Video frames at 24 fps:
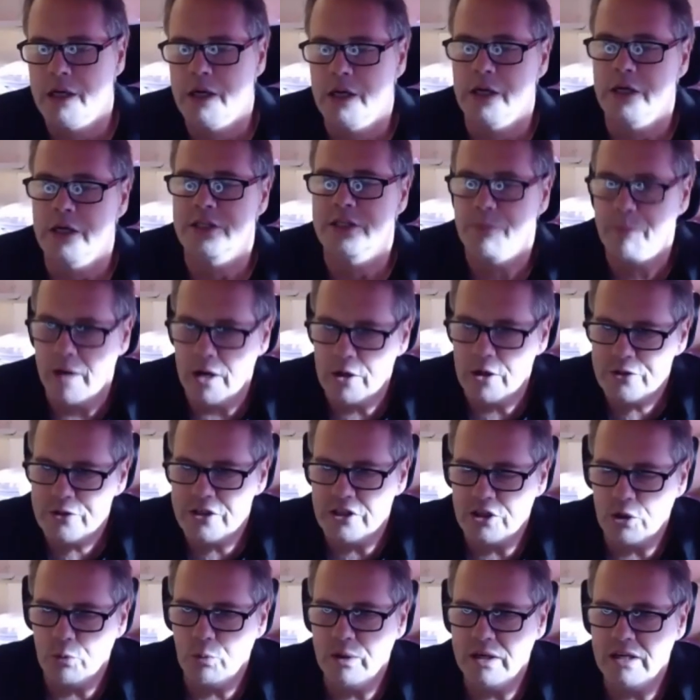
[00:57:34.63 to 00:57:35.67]
Suppose that
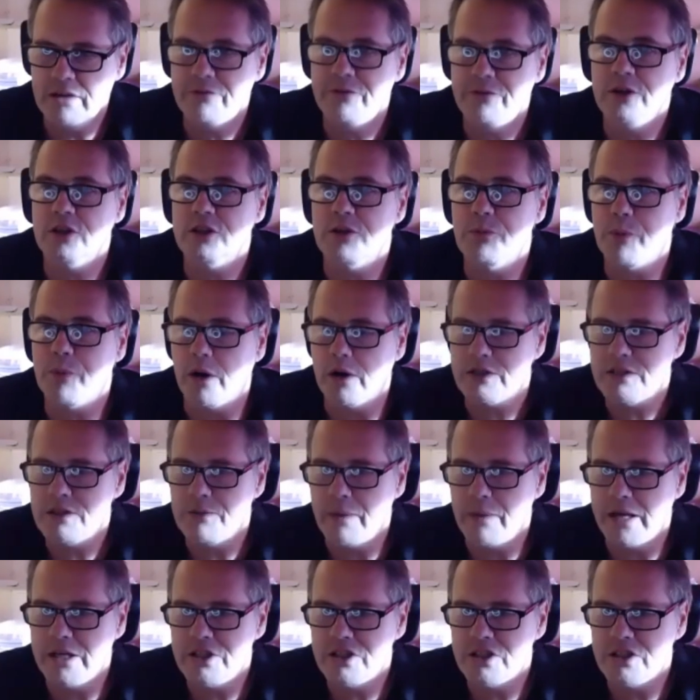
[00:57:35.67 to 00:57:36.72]
the weak field
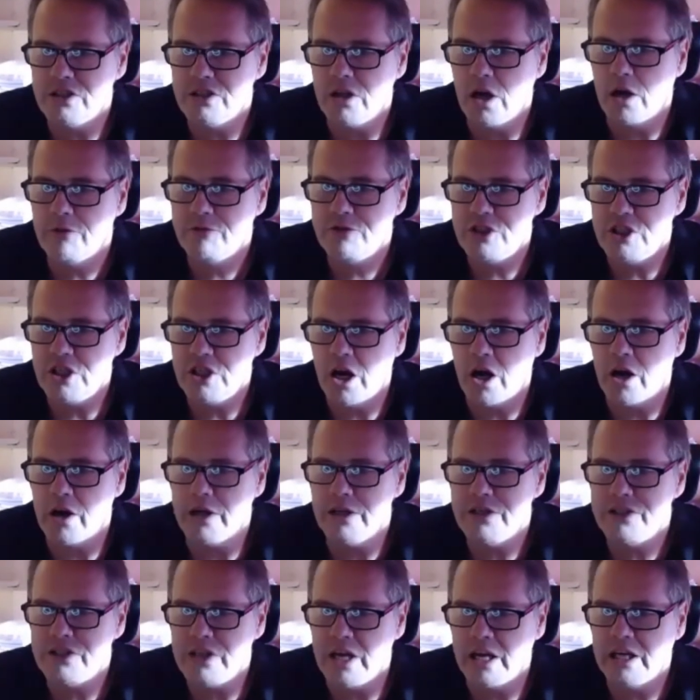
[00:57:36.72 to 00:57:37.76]
approximation of GR
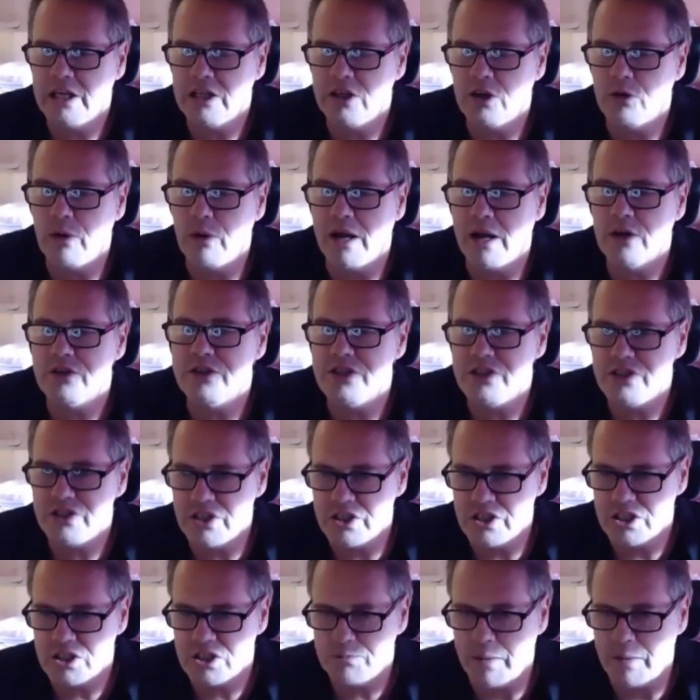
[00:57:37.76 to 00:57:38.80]
is taken around de
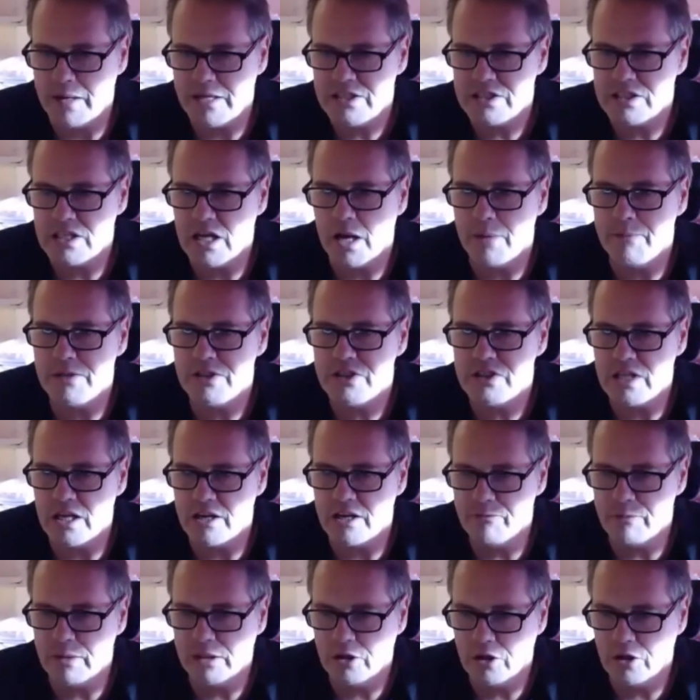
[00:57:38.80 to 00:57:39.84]
Sitter spacetime instead of
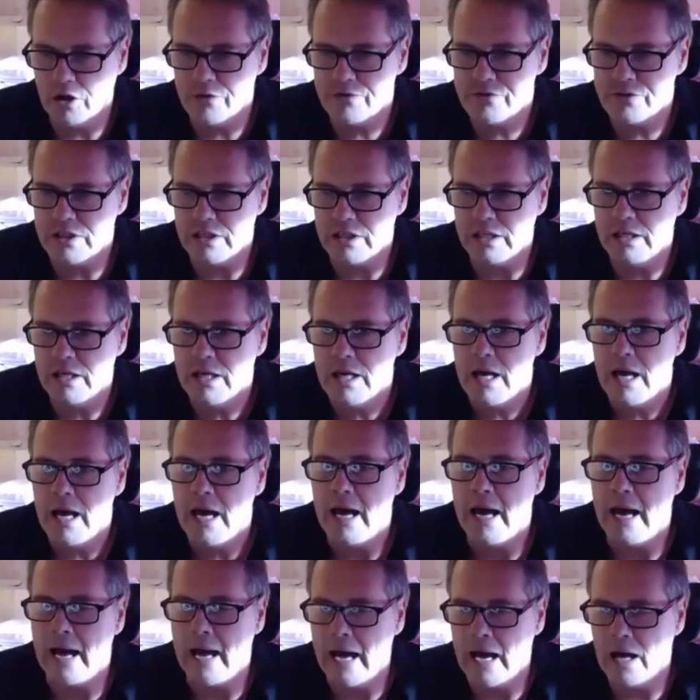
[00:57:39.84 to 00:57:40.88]
Minkowski.
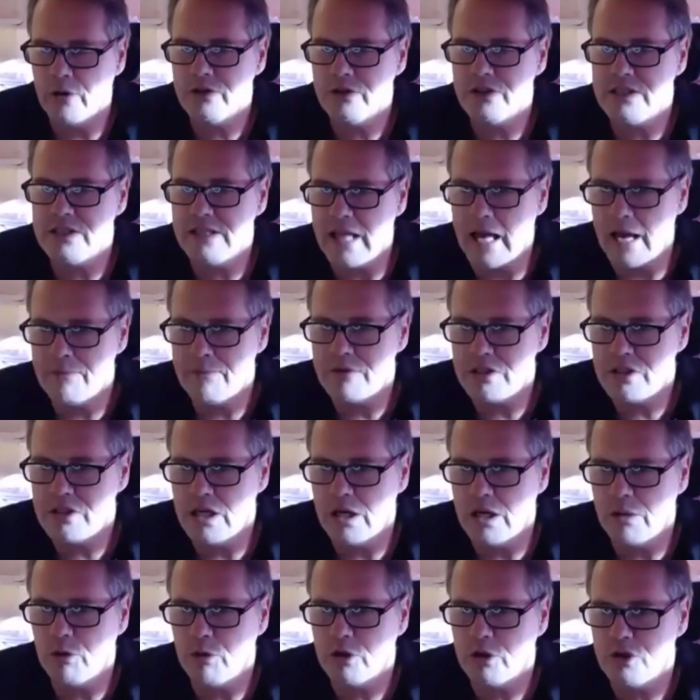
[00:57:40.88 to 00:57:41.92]
How does lambda
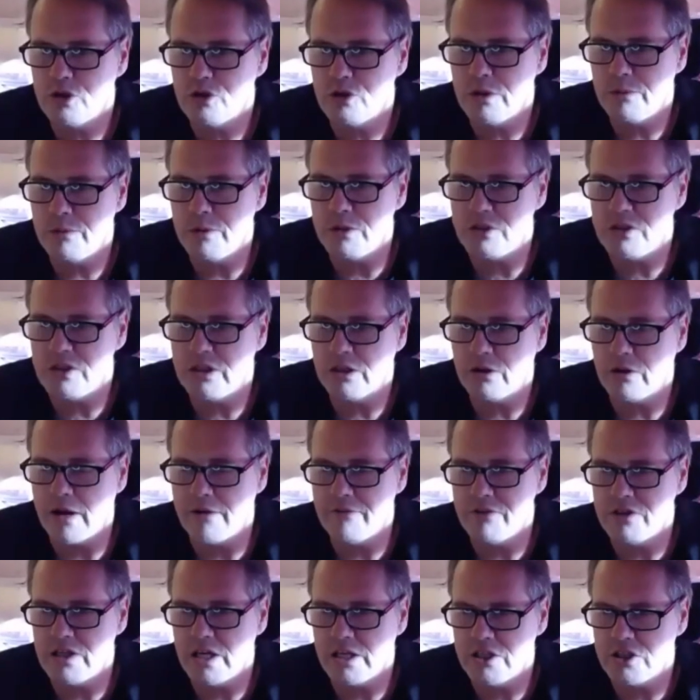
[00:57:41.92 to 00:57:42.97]
term will contribute to the
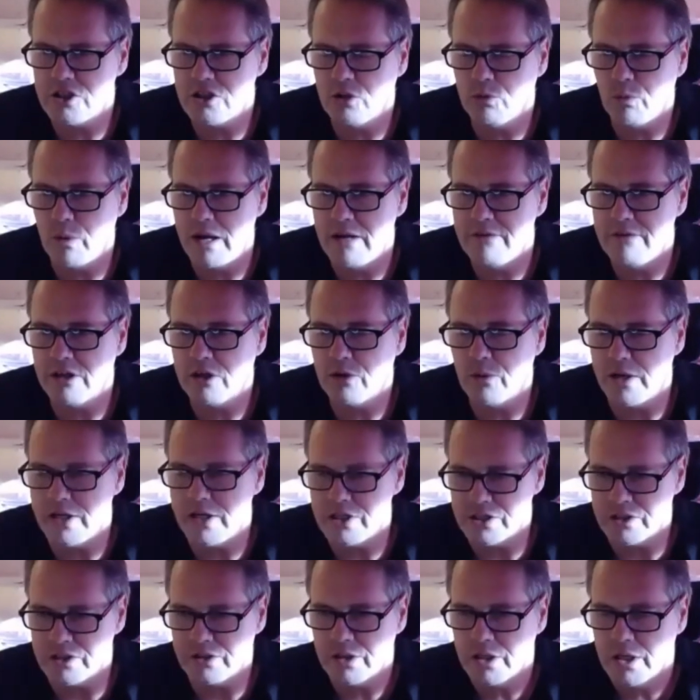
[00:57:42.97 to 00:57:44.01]
gravitational wave
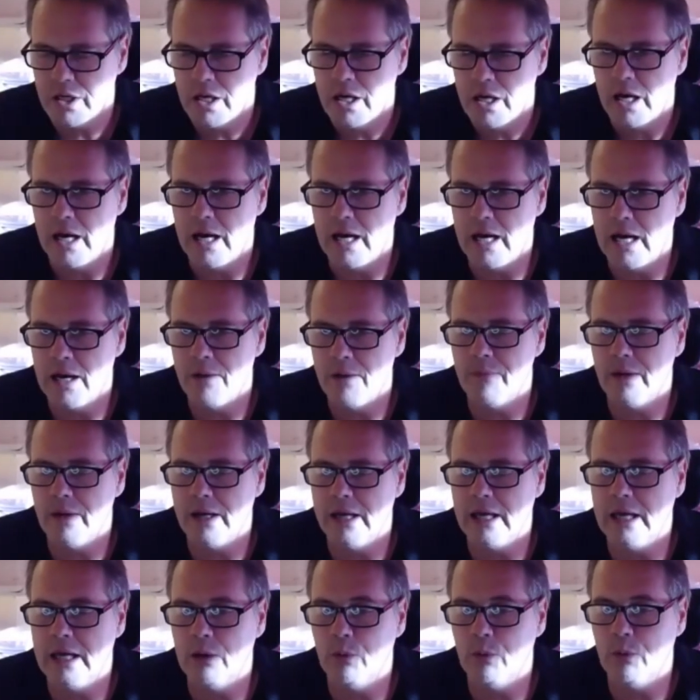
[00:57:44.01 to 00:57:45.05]
equation? um,
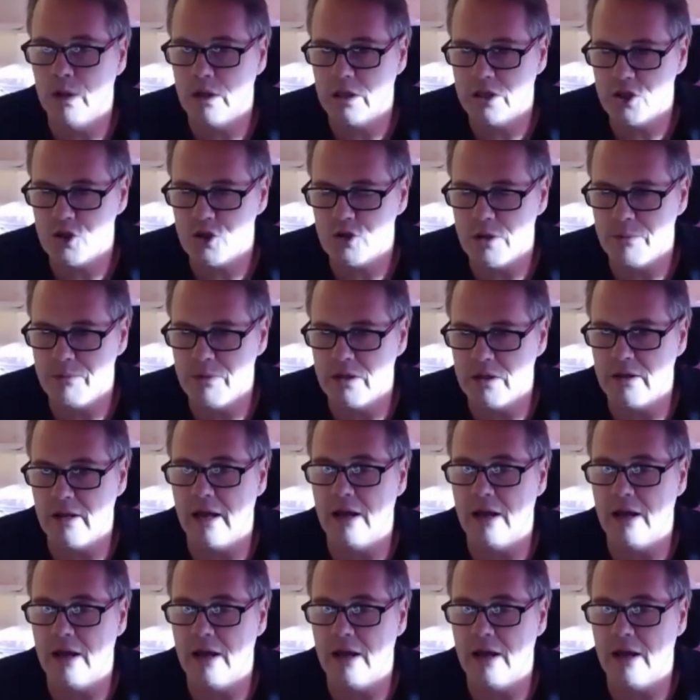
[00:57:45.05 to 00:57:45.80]
it will contribute.